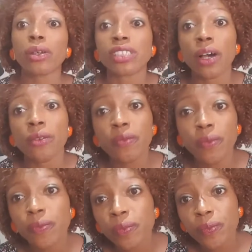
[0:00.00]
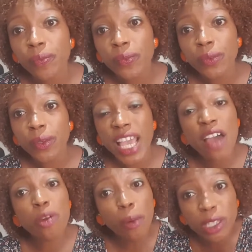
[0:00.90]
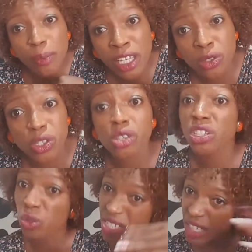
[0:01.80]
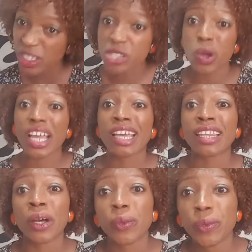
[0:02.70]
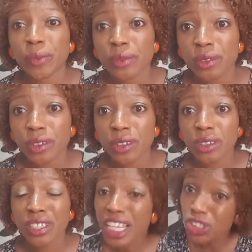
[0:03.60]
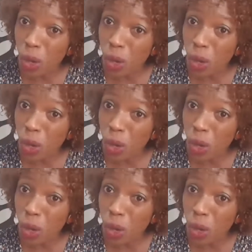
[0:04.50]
yourself. Everybody begins to say, you should go start to talk again now. Yes, she